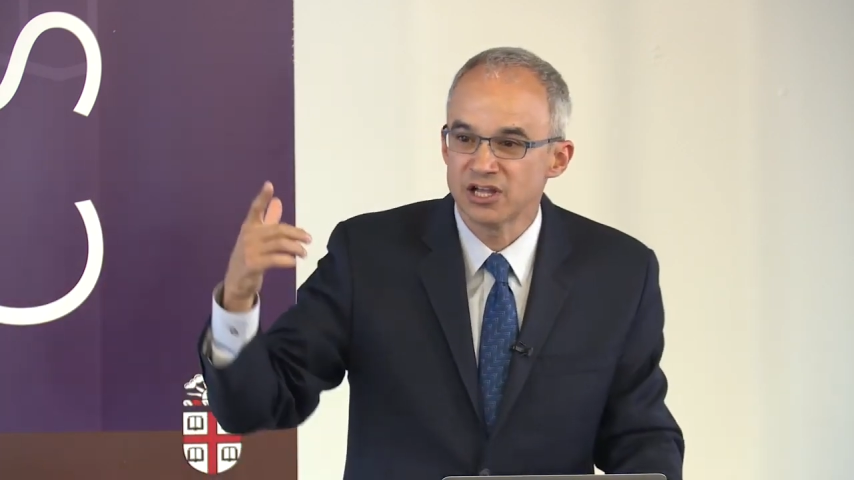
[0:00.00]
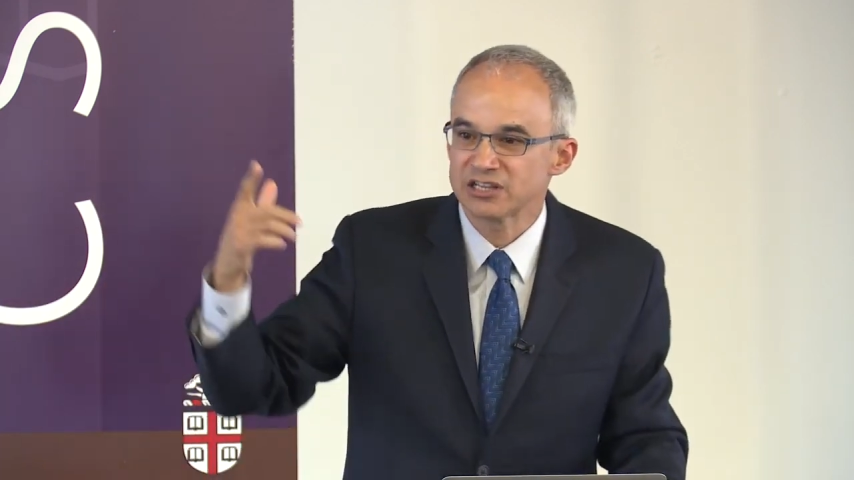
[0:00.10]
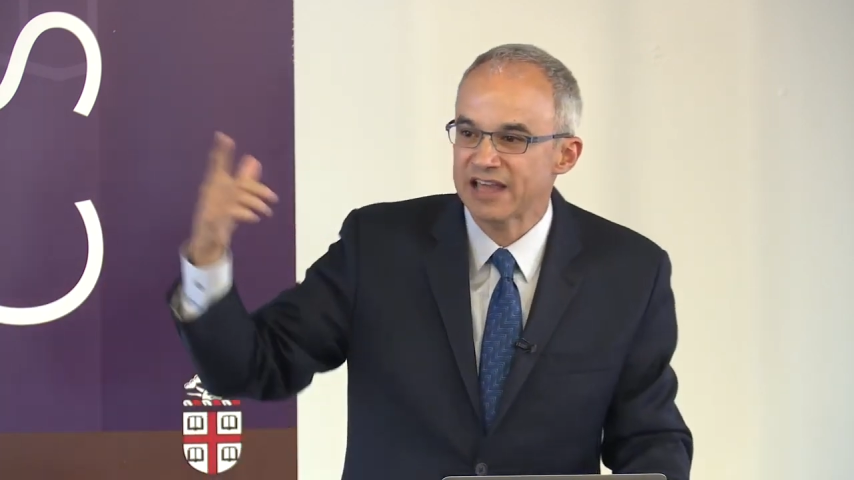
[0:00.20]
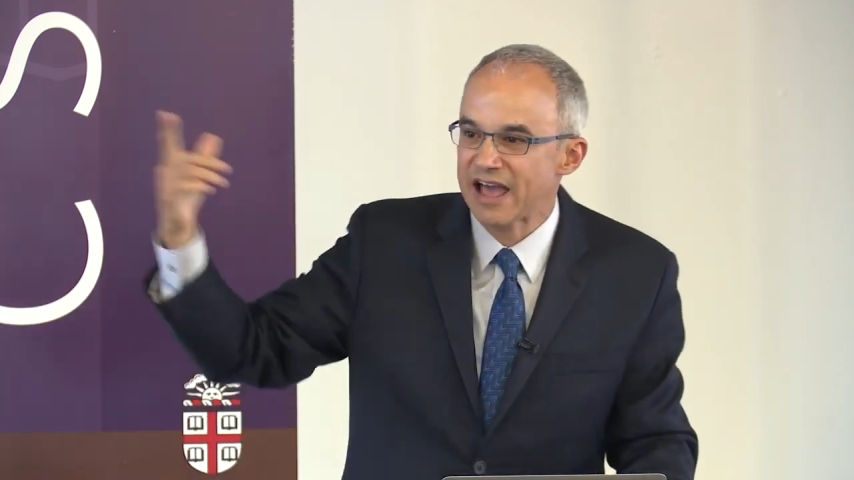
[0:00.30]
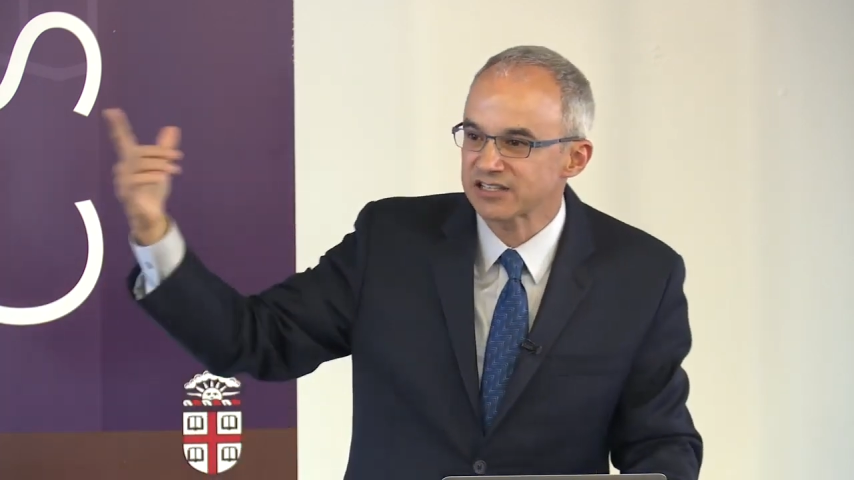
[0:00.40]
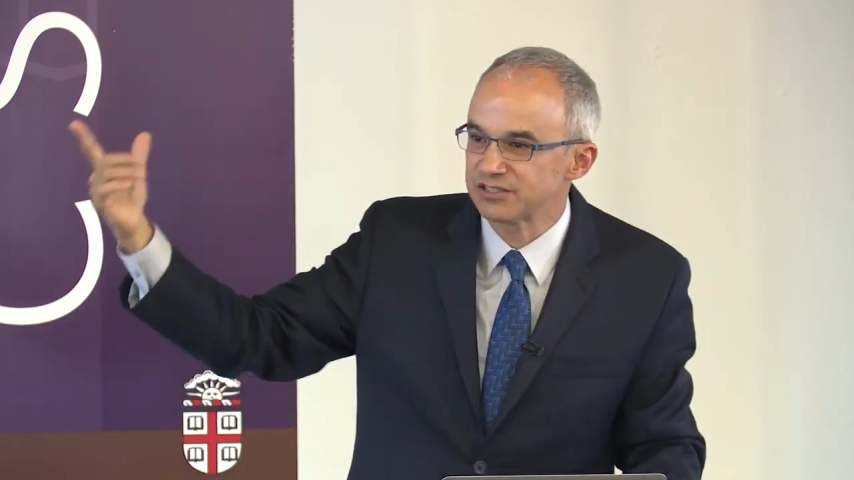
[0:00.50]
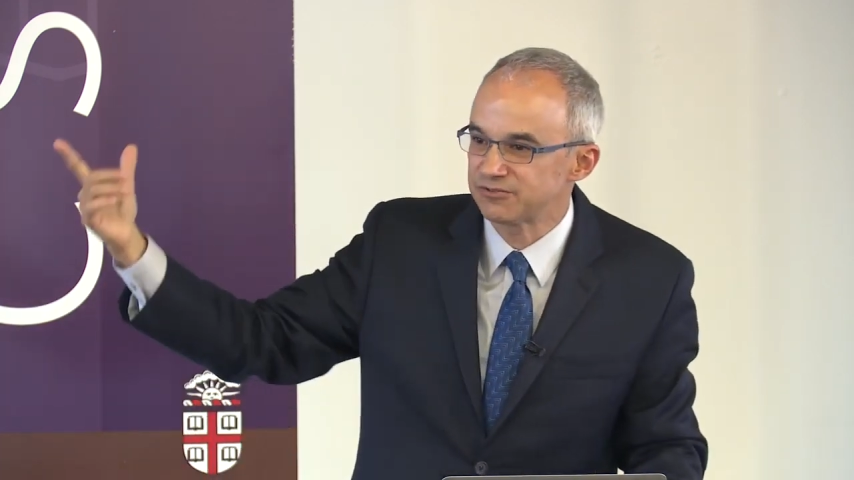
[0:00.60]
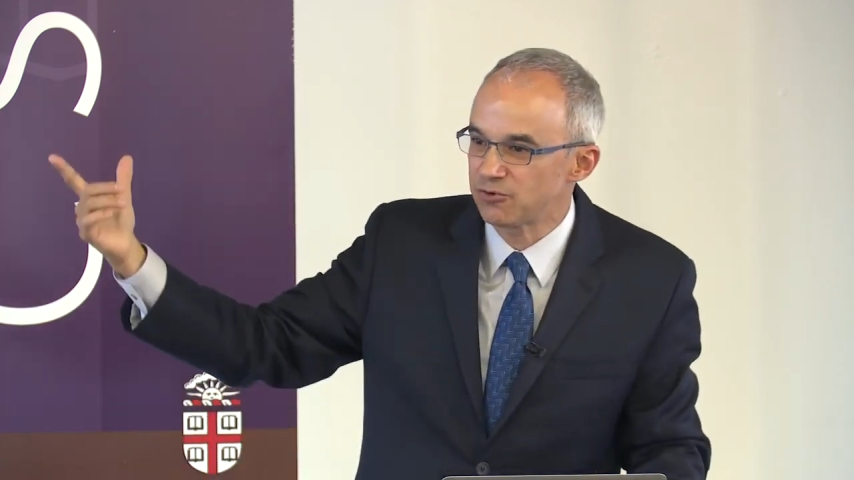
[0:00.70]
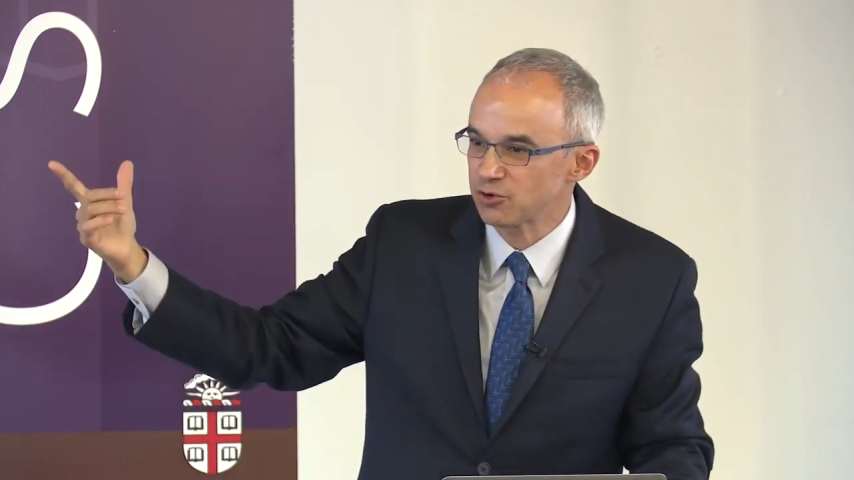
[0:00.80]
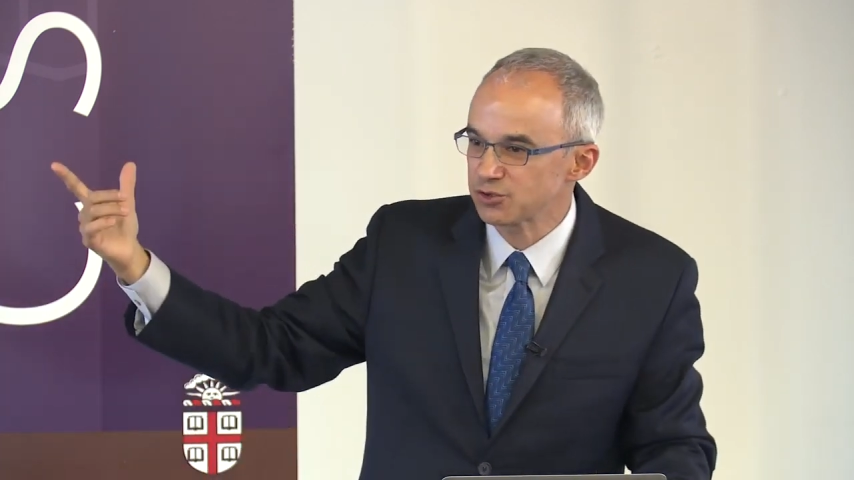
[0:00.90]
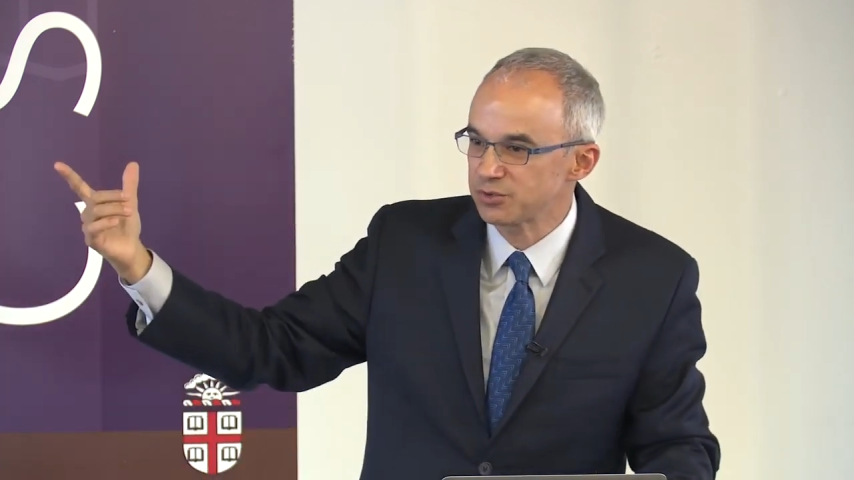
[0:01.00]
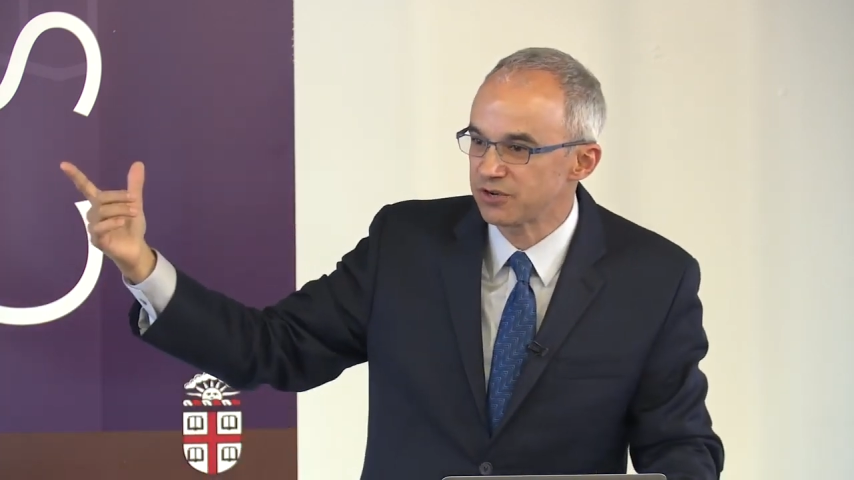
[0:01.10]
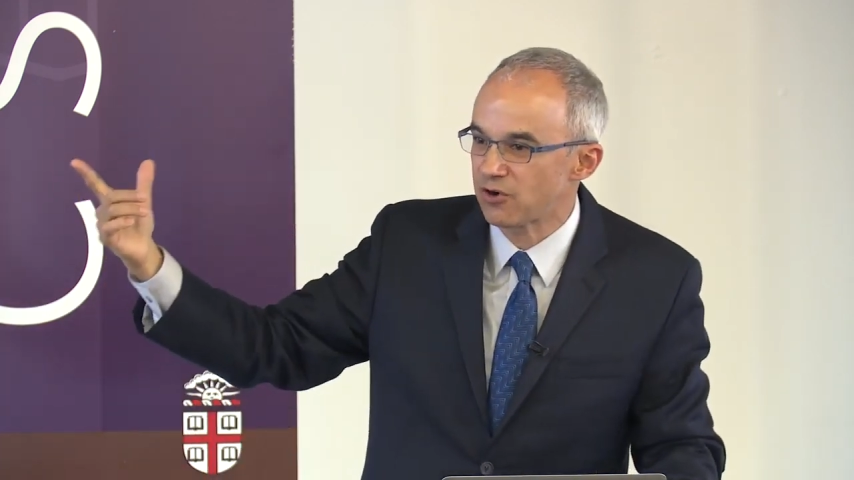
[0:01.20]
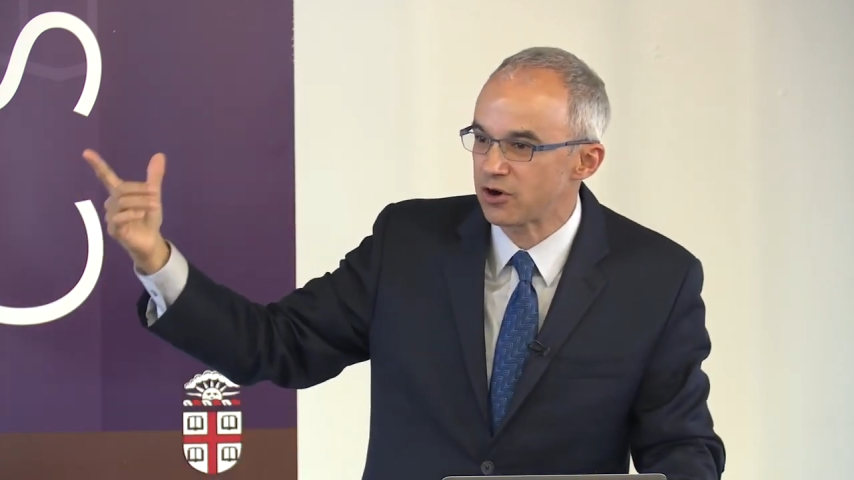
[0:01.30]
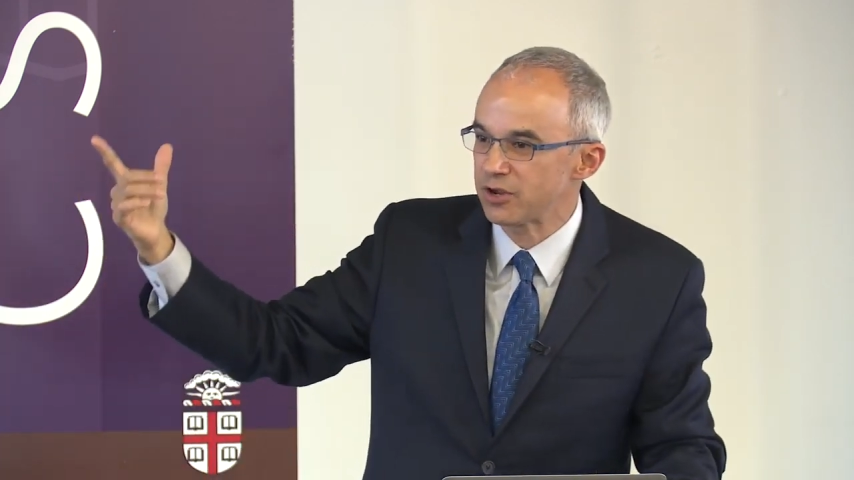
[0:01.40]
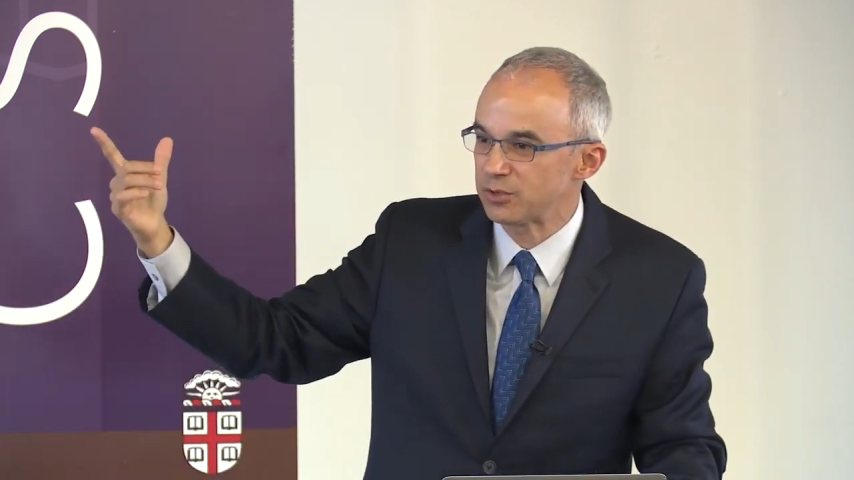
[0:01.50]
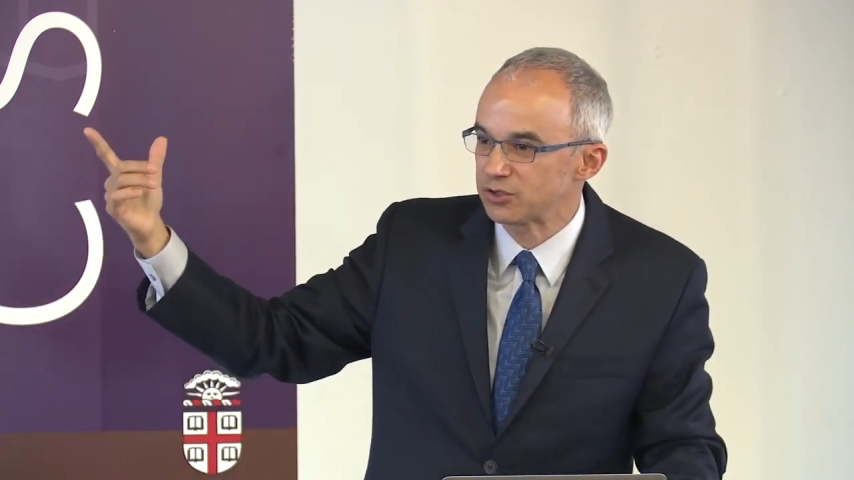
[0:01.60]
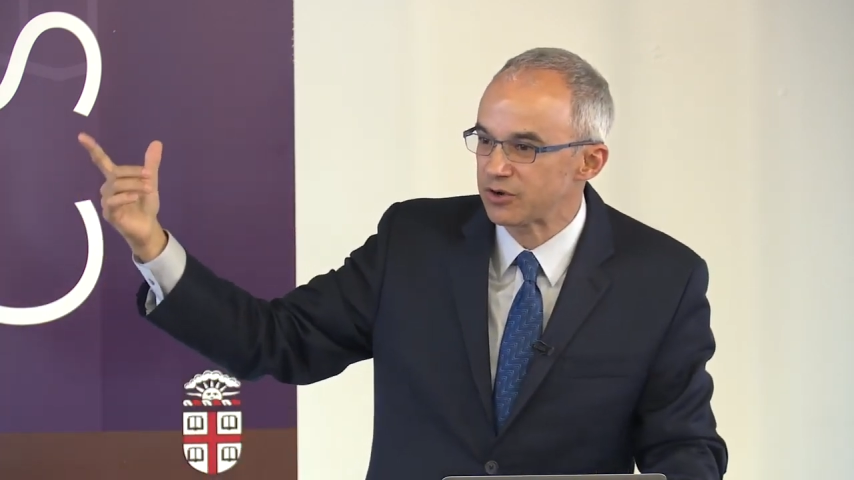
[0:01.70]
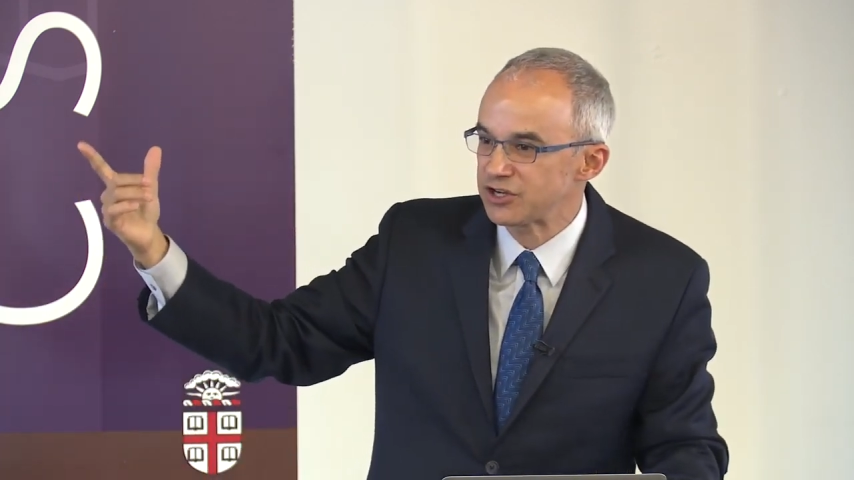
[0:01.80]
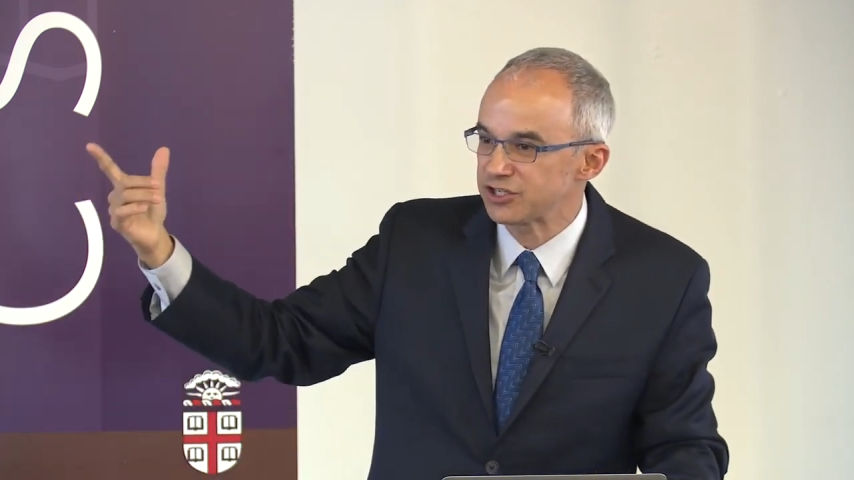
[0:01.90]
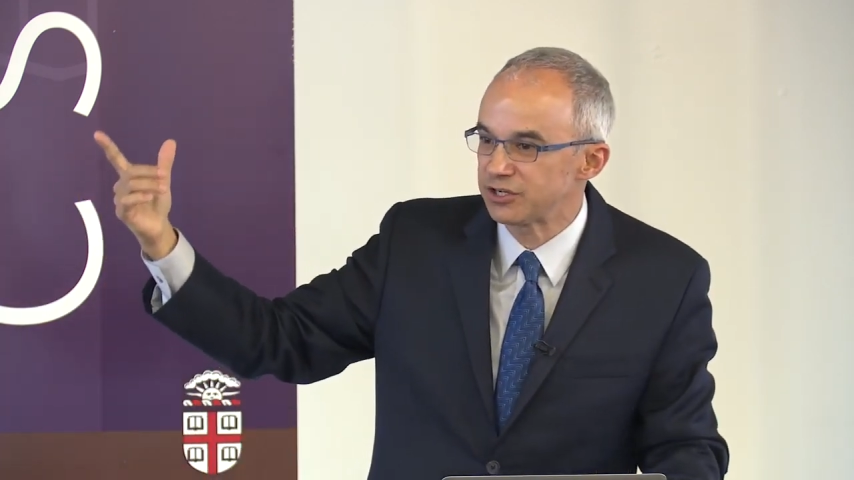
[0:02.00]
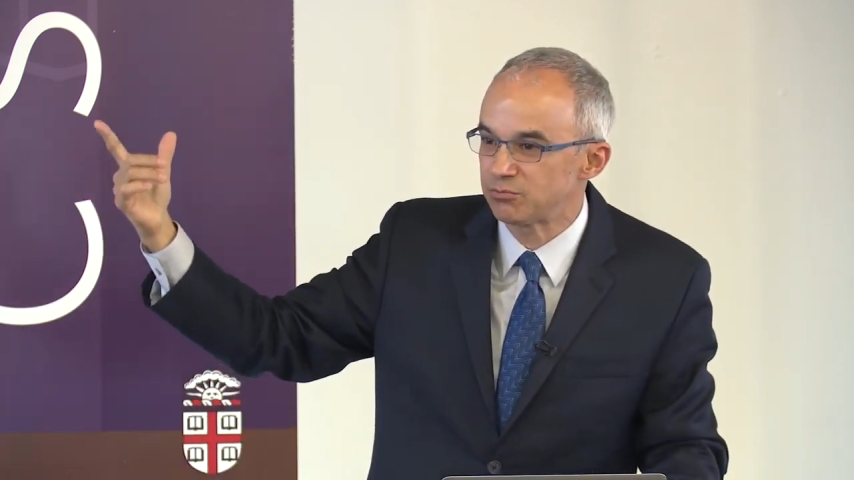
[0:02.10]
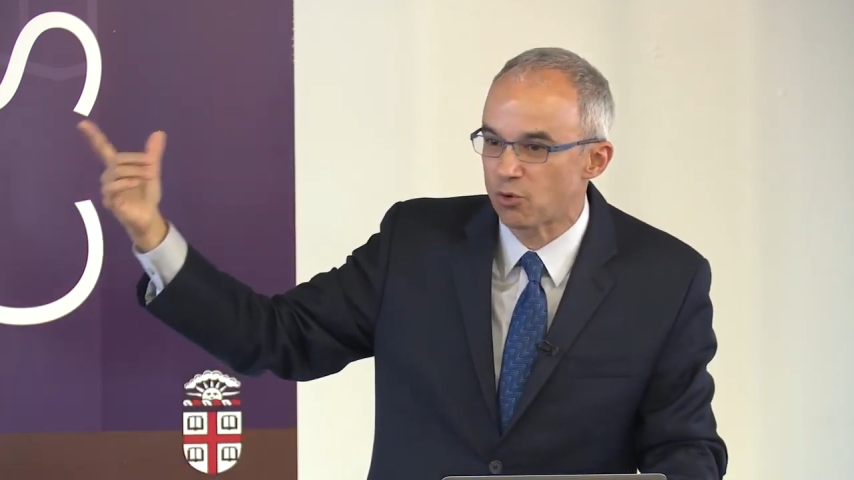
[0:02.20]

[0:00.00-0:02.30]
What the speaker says: lax enforcement of our immigration and